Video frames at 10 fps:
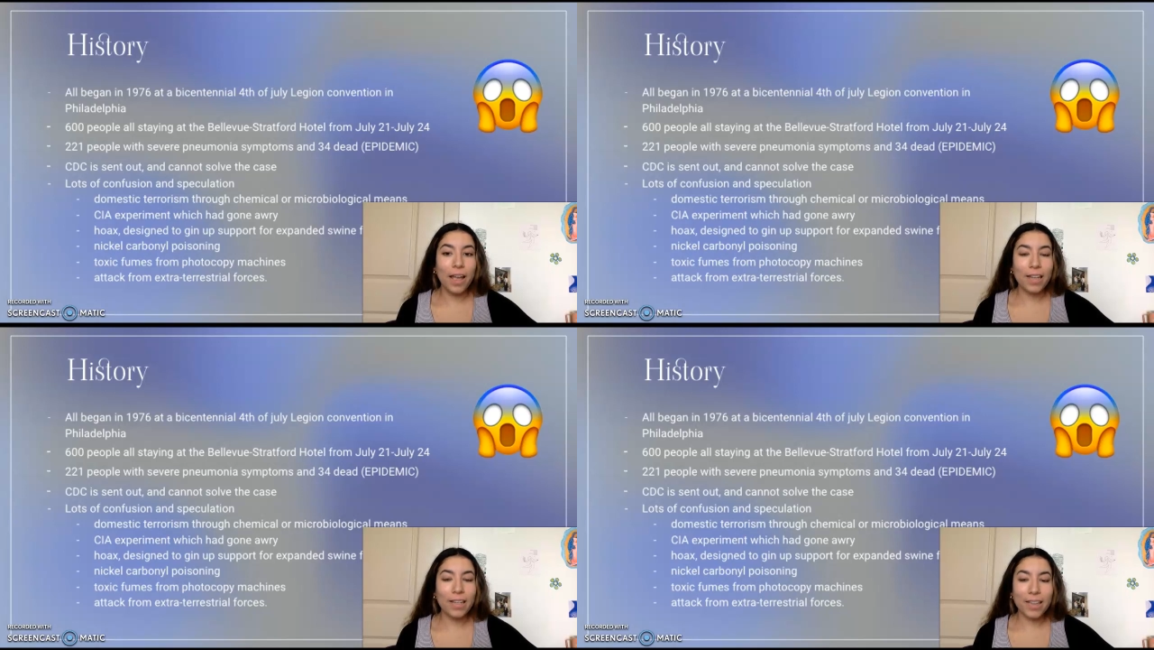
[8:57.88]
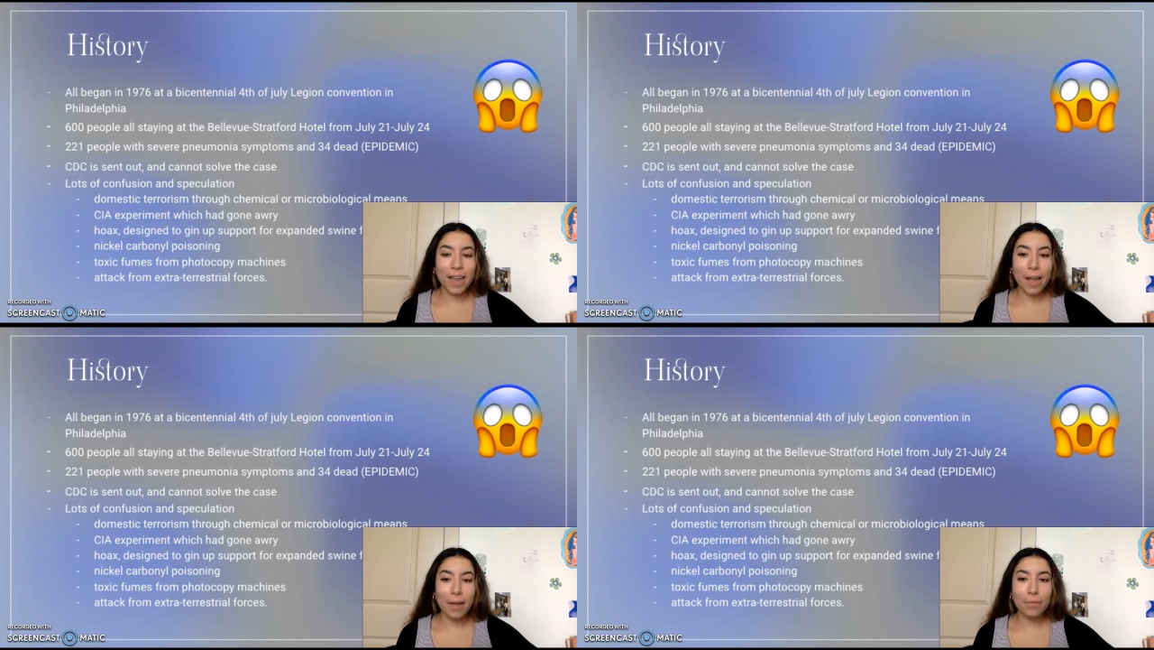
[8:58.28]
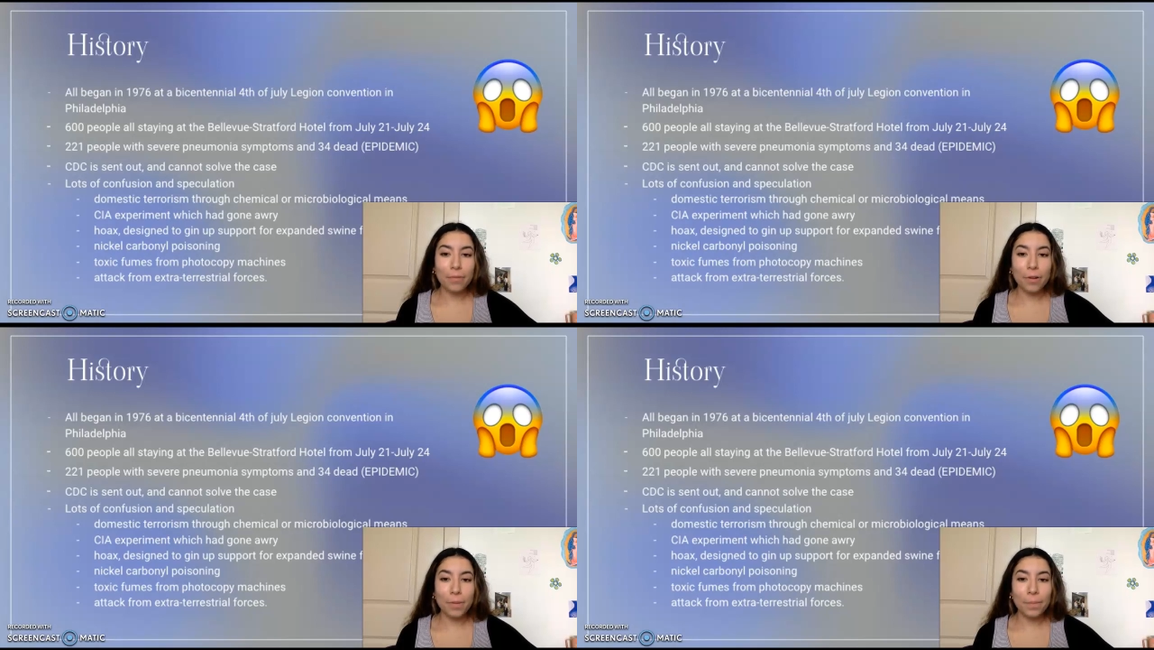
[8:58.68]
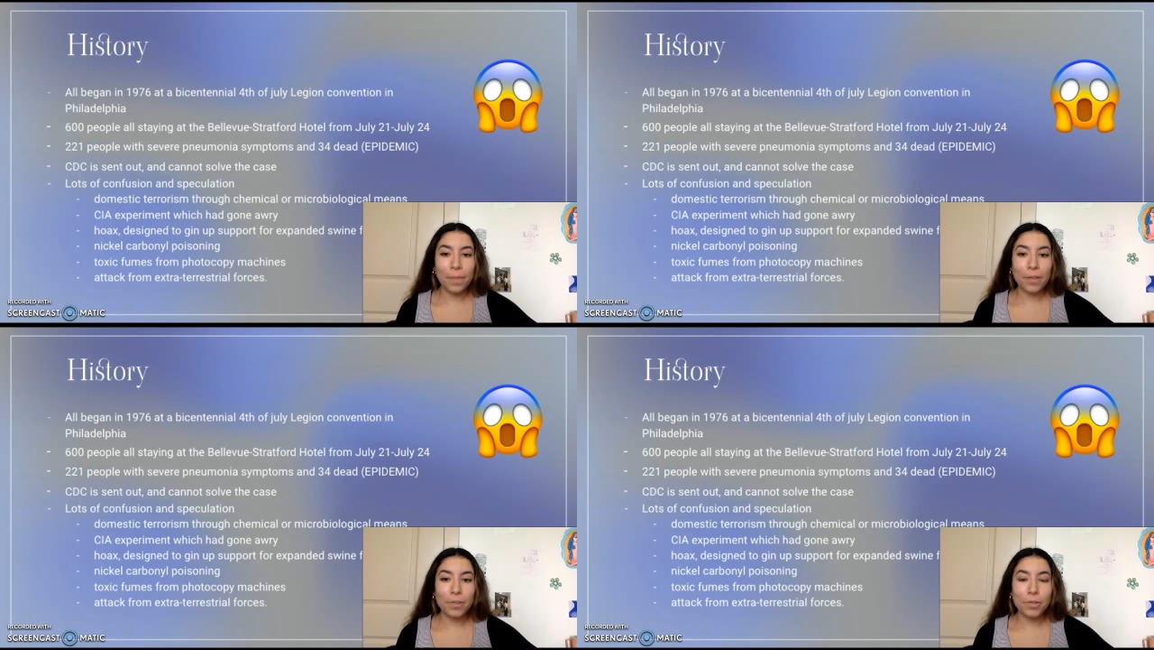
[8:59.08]
an attack from
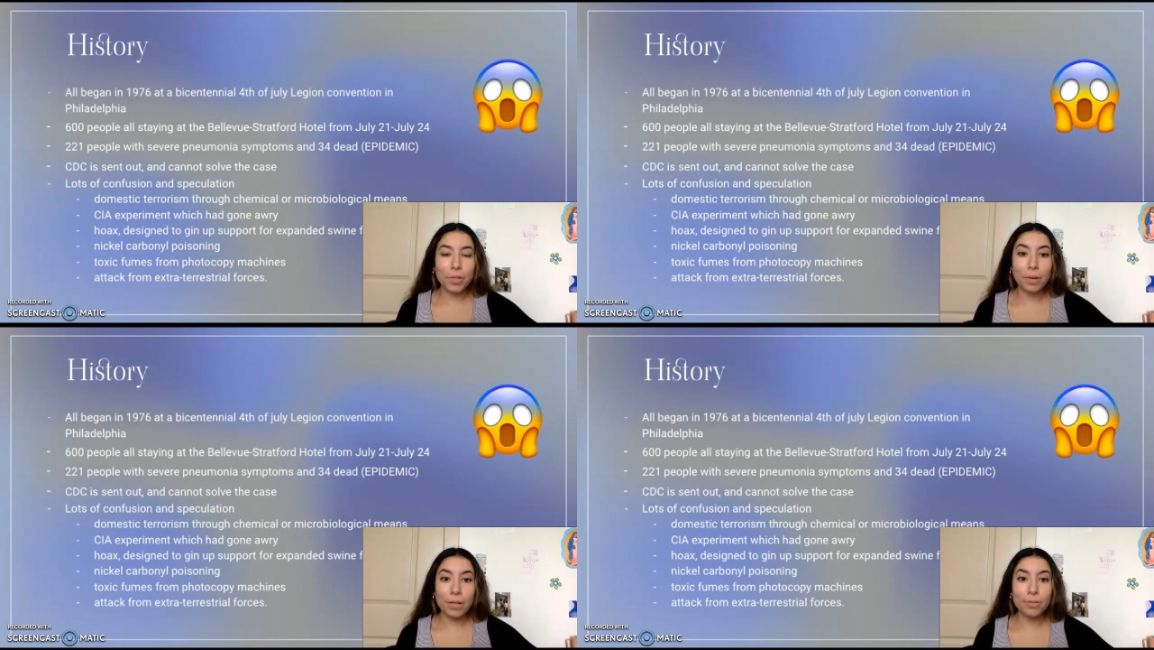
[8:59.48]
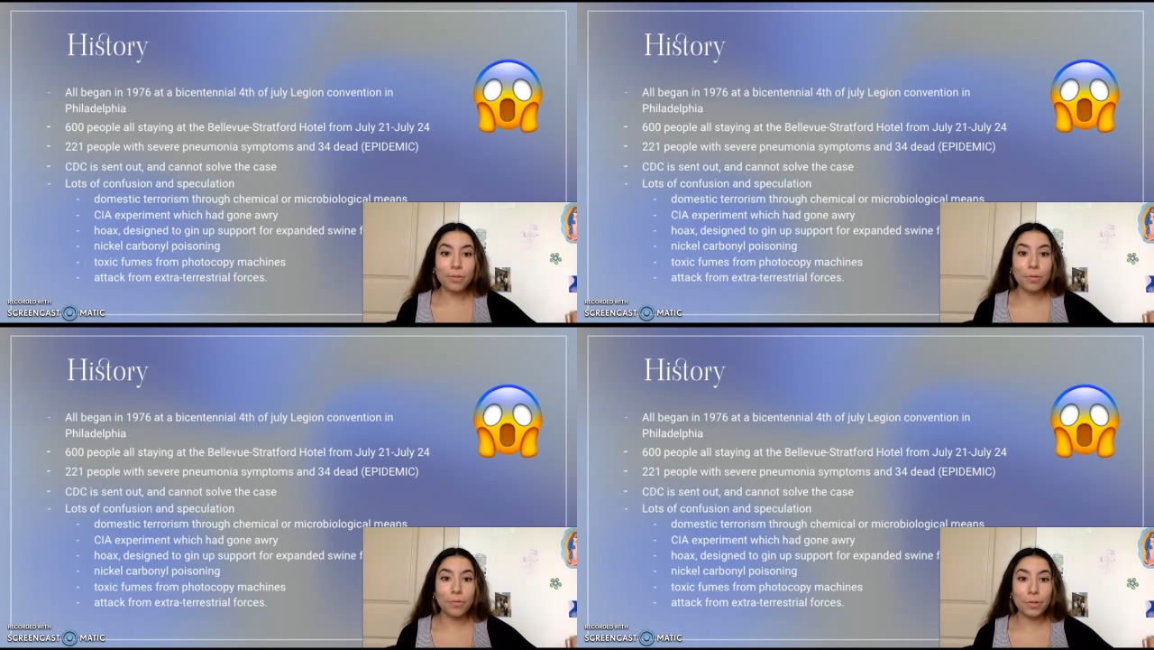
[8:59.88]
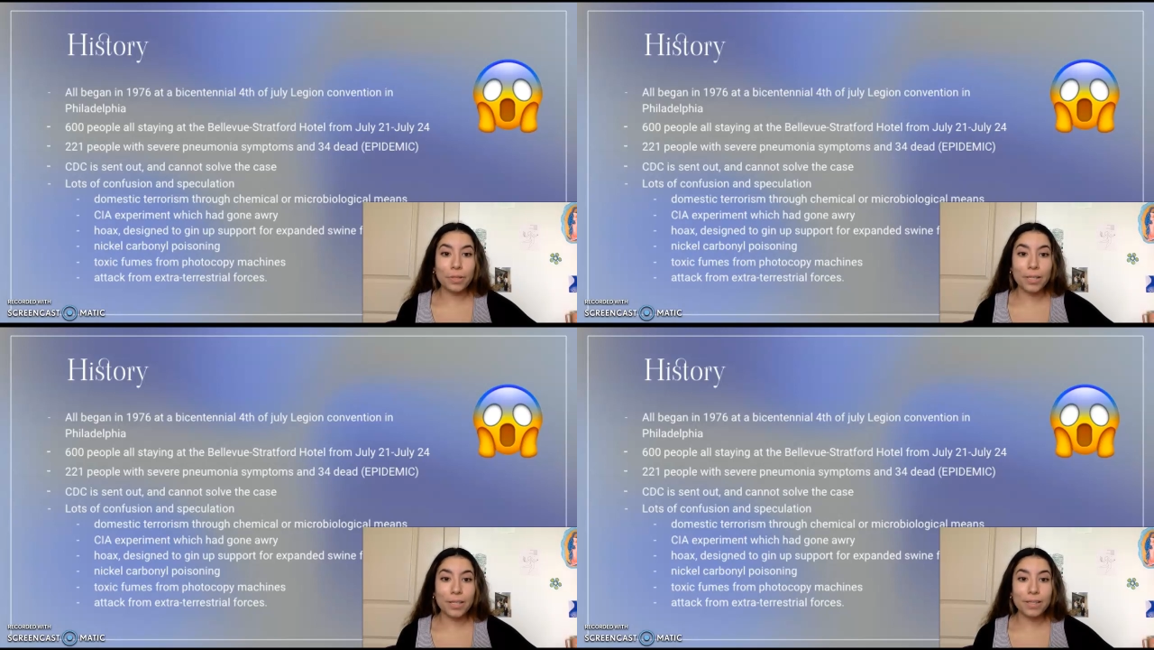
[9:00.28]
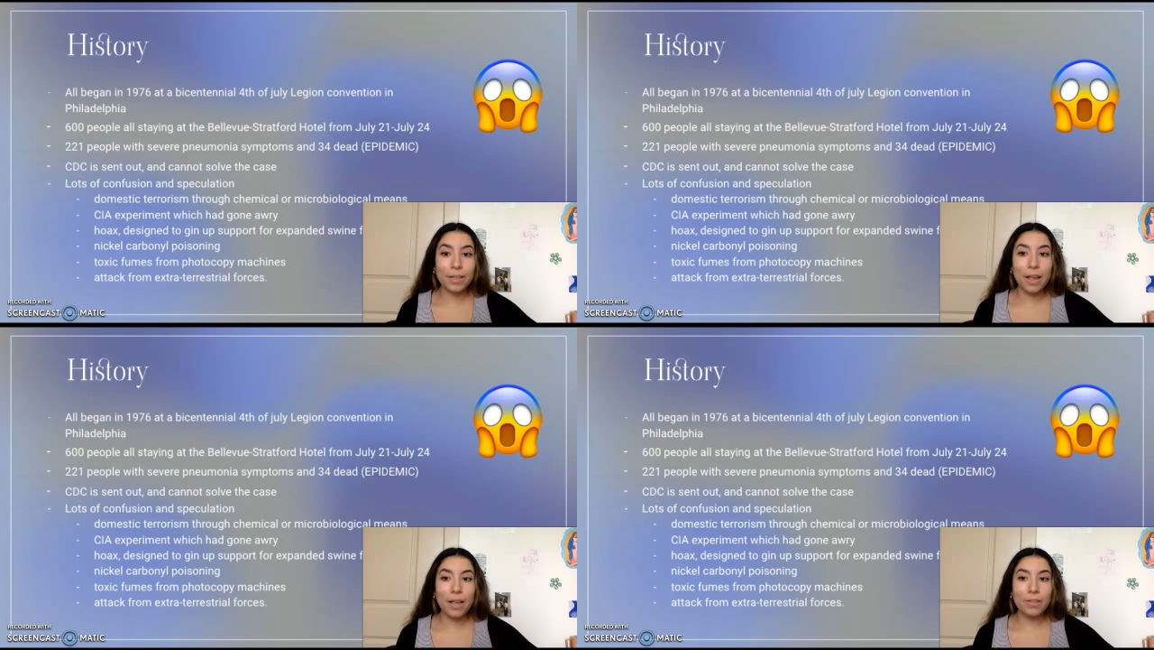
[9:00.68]
extraterrestrial forces.
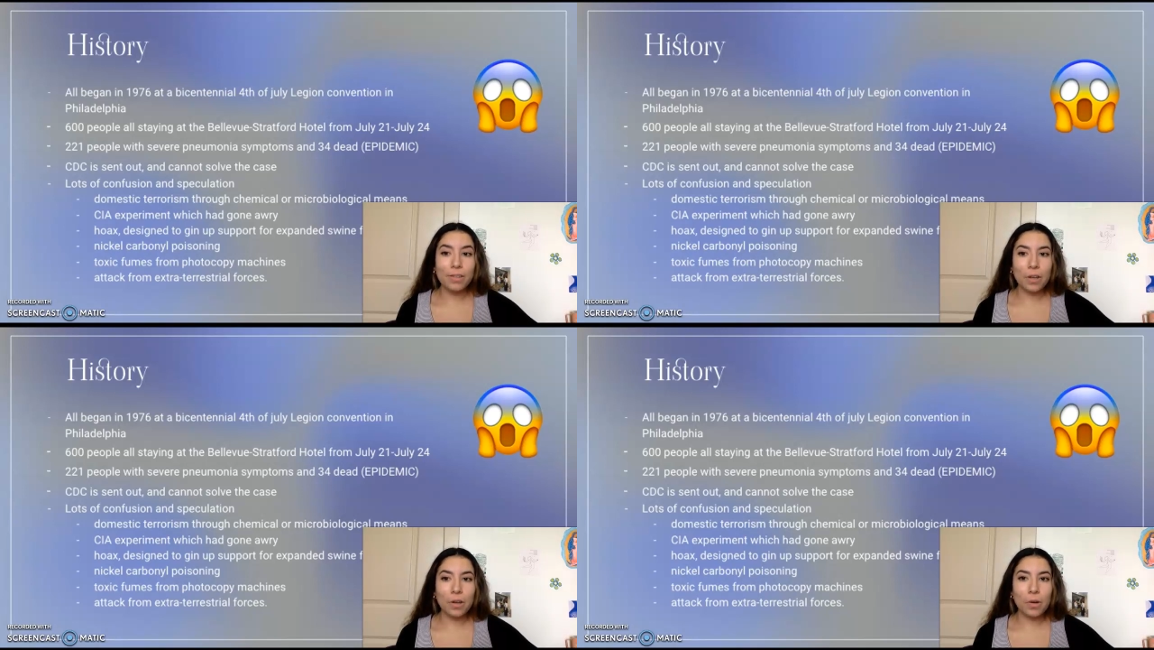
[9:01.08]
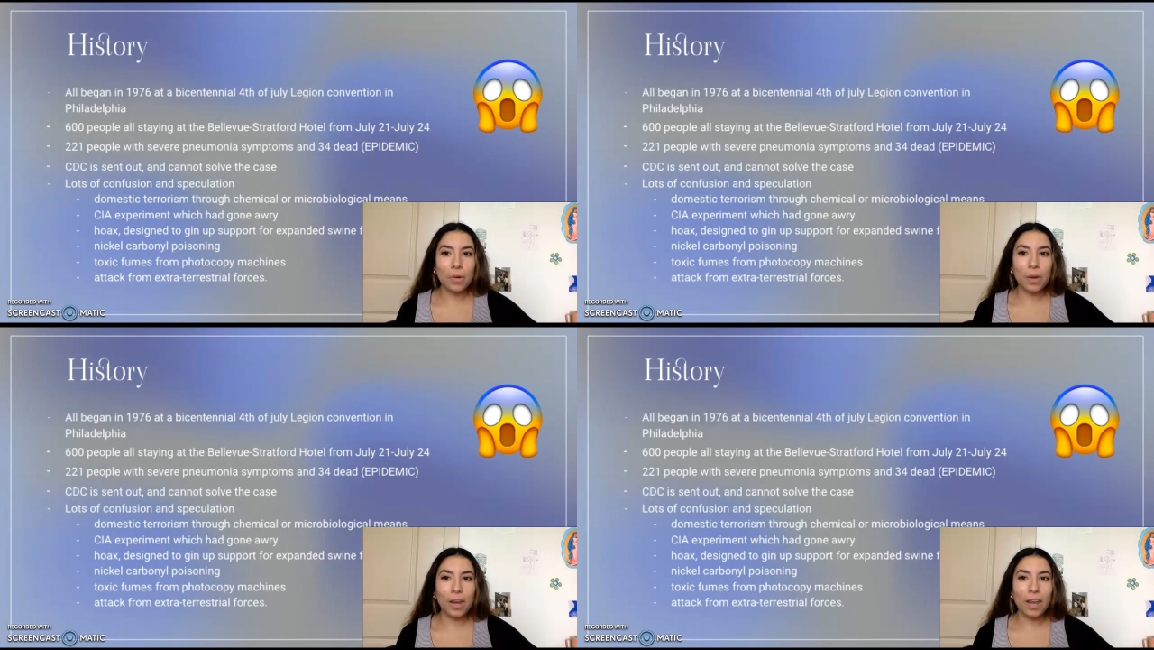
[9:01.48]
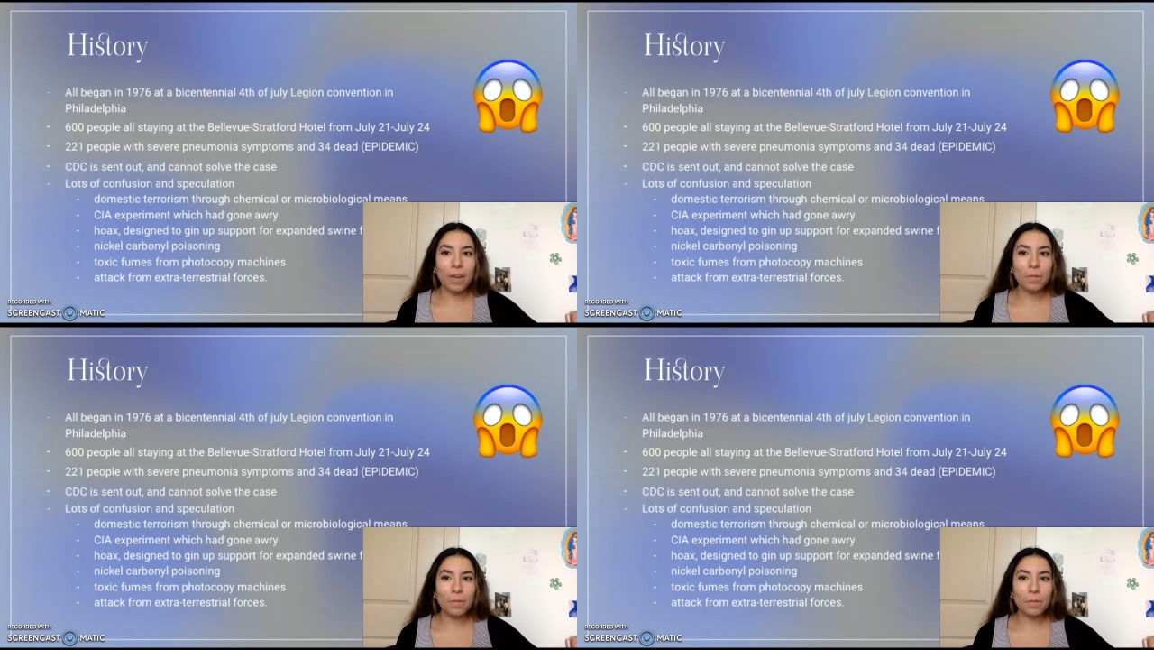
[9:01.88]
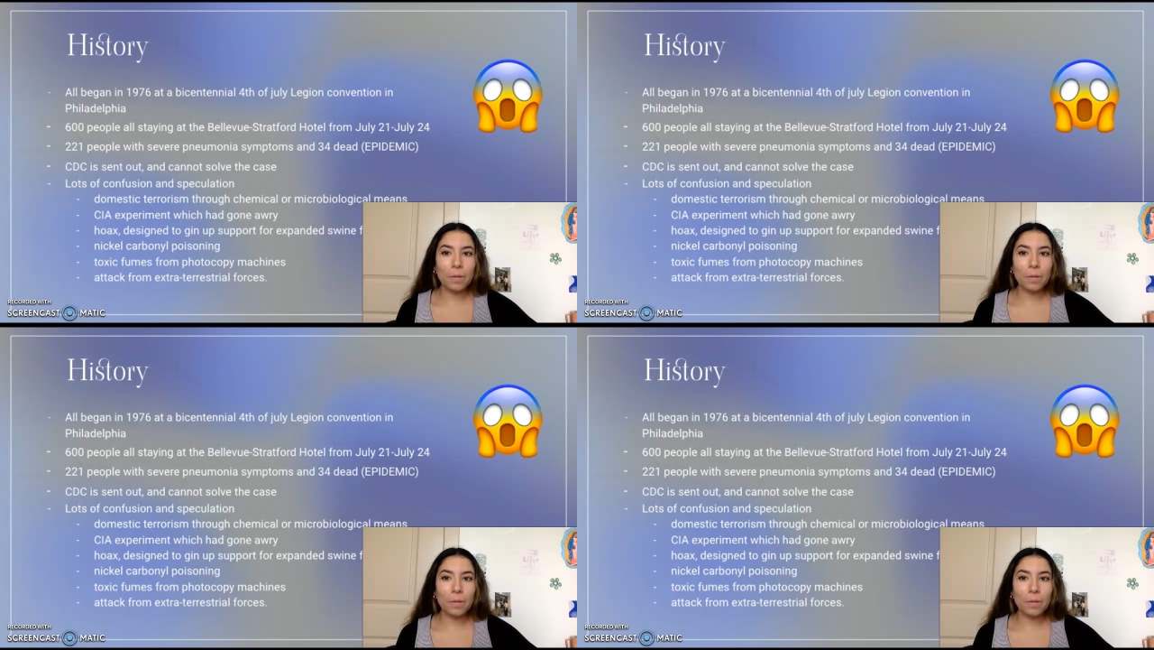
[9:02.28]
So it